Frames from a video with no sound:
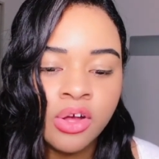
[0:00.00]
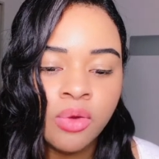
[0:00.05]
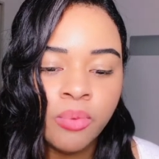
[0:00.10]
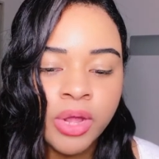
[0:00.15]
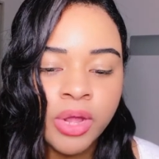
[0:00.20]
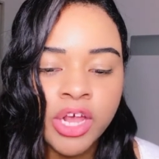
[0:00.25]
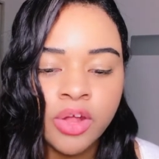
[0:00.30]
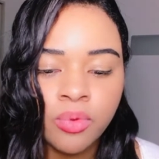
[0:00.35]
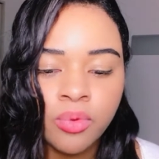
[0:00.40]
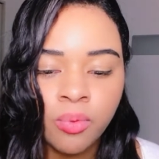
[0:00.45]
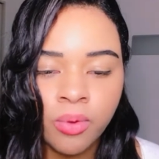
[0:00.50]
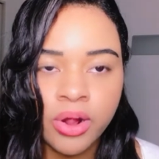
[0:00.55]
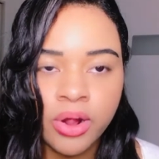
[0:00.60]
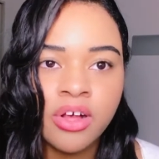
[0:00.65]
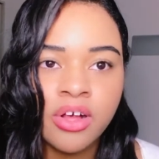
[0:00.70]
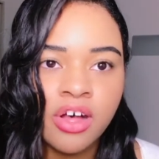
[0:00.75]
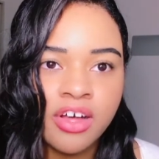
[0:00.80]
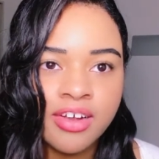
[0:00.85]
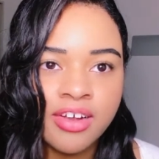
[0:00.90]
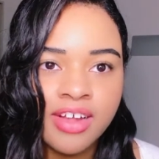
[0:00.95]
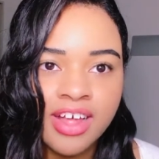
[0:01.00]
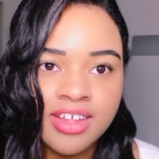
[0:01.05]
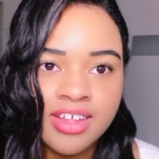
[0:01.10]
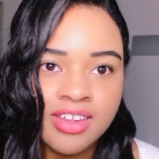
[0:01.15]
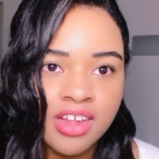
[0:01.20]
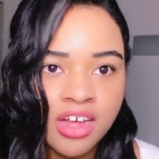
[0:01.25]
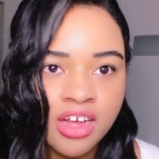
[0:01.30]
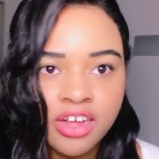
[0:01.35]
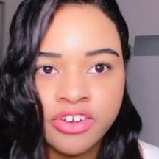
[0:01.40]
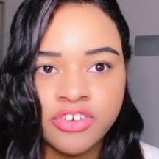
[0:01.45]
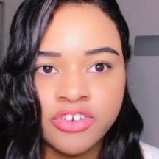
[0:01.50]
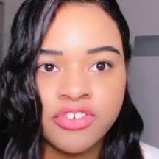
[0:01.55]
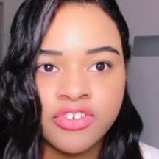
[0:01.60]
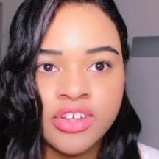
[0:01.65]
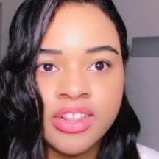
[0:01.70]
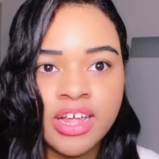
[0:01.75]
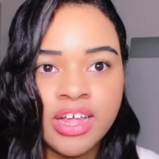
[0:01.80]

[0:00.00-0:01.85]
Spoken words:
we can work on as a country,